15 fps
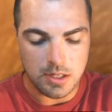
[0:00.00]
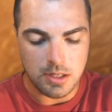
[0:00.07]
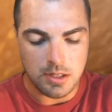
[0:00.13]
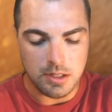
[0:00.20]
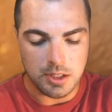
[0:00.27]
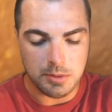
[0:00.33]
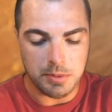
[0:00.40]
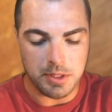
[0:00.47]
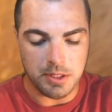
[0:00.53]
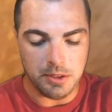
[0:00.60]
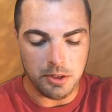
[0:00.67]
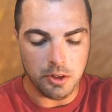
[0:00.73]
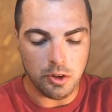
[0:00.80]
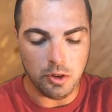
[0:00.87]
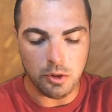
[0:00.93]
spend a
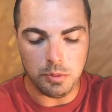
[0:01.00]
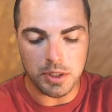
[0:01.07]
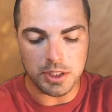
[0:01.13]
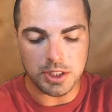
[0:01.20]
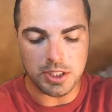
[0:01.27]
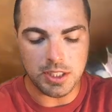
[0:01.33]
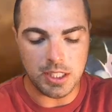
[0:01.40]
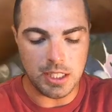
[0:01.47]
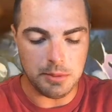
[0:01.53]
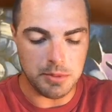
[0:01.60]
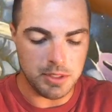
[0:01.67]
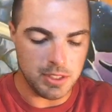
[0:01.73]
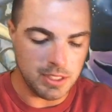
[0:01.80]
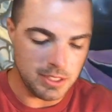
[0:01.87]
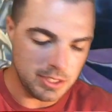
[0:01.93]
whole bunch of time on
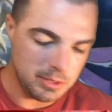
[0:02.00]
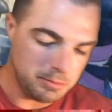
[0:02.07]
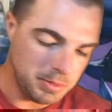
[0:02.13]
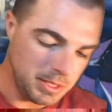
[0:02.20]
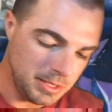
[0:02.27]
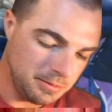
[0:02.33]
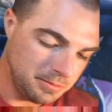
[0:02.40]
this, but